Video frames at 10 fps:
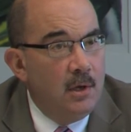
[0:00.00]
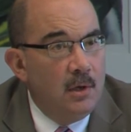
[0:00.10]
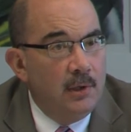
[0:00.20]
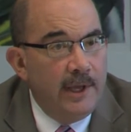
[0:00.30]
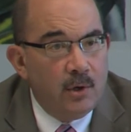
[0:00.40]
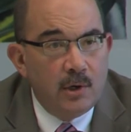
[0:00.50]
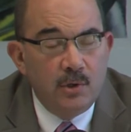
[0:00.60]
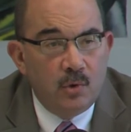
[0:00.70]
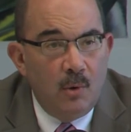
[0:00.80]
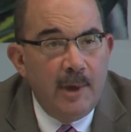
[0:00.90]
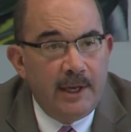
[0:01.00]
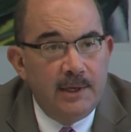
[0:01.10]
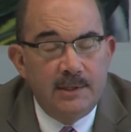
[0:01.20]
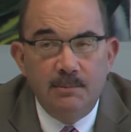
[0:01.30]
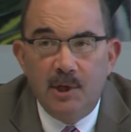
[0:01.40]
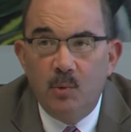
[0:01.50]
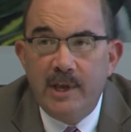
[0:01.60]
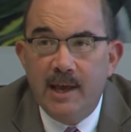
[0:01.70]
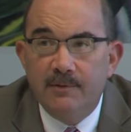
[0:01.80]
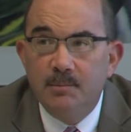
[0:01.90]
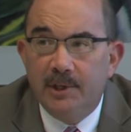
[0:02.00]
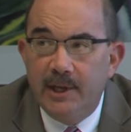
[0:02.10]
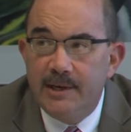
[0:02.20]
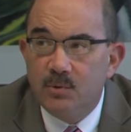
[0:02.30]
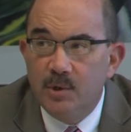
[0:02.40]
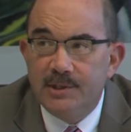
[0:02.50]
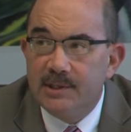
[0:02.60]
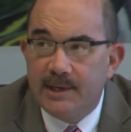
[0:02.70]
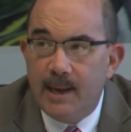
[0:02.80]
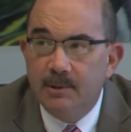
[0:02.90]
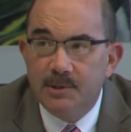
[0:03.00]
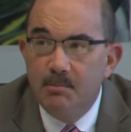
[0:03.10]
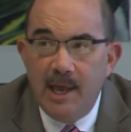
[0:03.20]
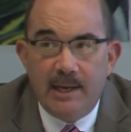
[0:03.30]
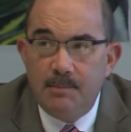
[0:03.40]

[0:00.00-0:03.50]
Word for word: liquor control mechanism that we have in place was established many,